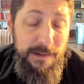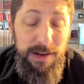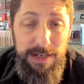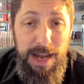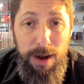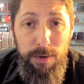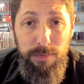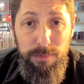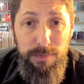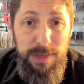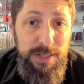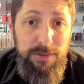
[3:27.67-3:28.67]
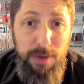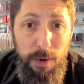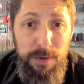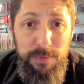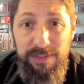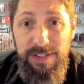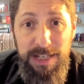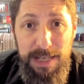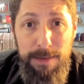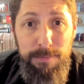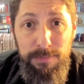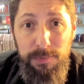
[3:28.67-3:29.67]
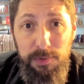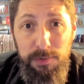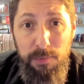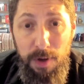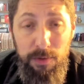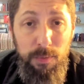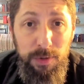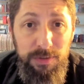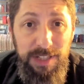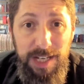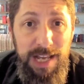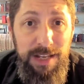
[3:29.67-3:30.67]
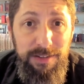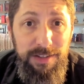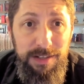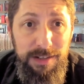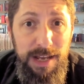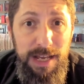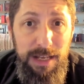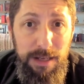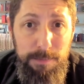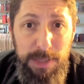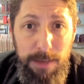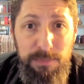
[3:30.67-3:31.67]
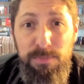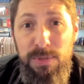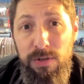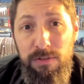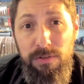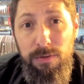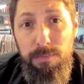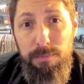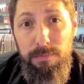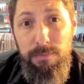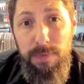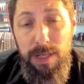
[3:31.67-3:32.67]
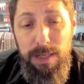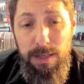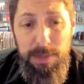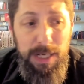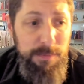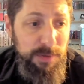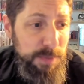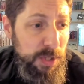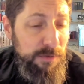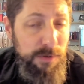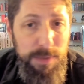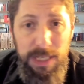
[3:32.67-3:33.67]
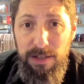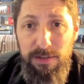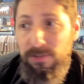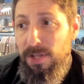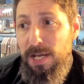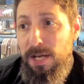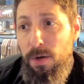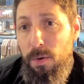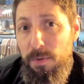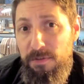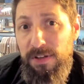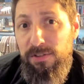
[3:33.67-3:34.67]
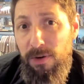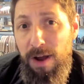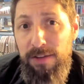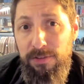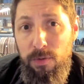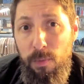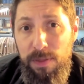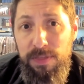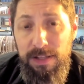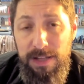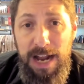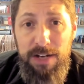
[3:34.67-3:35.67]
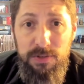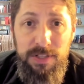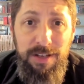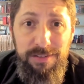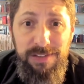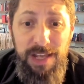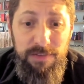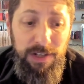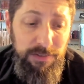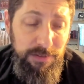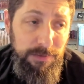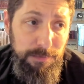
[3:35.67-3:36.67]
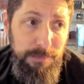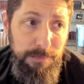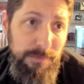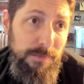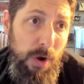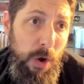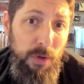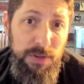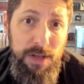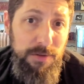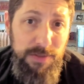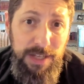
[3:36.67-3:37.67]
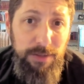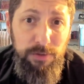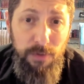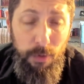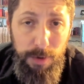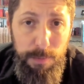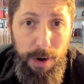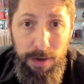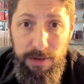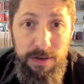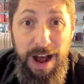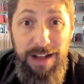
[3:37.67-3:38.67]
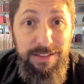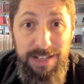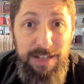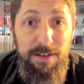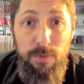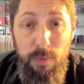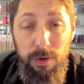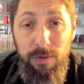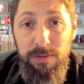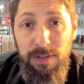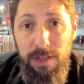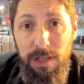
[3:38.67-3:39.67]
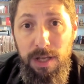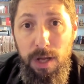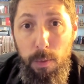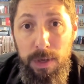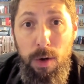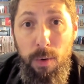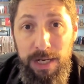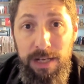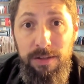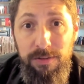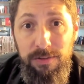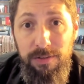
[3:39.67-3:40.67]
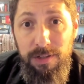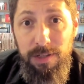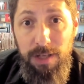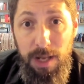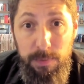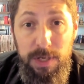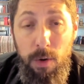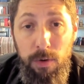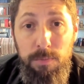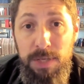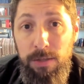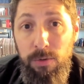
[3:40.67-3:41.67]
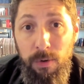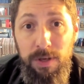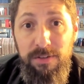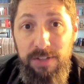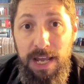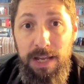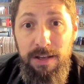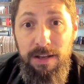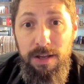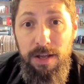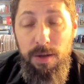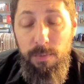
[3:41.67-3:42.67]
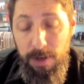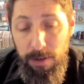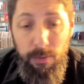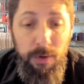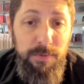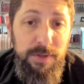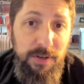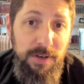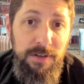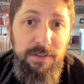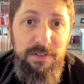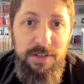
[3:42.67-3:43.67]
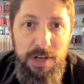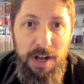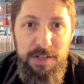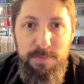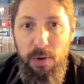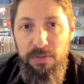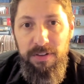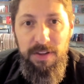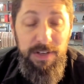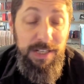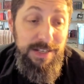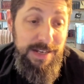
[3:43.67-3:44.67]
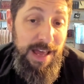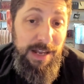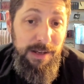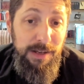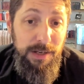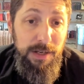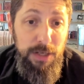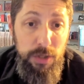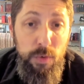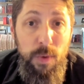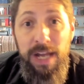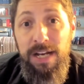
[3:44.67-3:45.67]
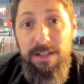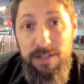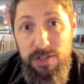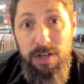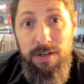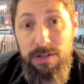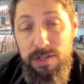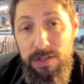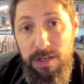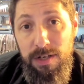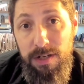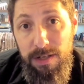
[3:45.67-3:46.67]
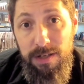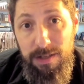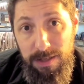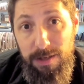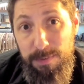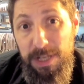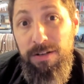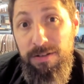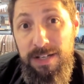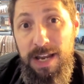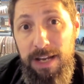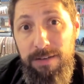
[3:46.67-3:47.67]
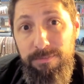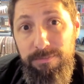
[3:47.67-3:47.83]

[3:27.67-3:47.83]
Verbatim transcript: now we just go and we sing hymns while the world decays, and it becomes beautiful. It becomes beautiful because we fix our eyes on the one thing that actually does save us. All the other things falling apart are not the end of the world. We know it is, and we know it'll be a glorious day when our Lord returns to judge both the living and the dead you waiting in the church. It'll be a good day.